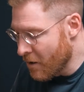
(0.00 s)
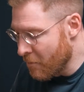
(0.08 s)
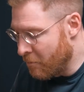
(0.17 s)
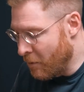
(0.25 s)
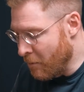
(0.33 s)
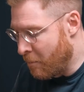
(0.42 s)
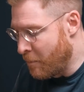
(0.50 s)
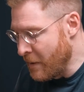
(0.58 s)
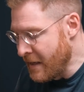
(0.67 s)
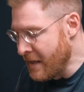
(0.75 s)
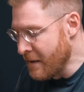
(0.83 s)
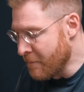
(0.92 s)
But
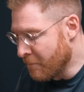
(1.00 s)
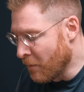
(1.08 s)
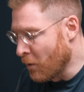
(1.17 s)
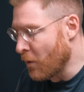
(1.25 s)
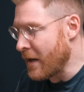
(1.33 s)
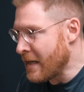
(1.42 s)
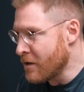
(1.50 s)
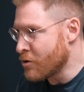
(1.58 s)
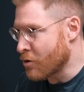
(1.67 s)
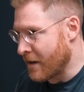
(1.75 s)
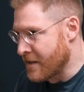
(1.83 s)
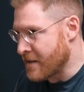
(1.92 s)
be more
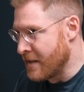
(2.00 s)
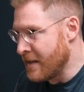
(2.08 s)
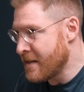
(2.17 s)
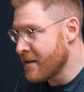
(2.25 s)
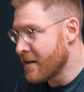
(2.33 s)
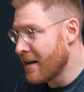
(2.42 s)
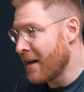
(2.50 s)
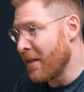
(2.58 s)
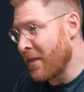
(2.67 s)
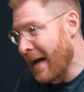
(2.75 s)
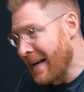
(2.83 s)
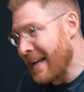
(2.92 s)
interested than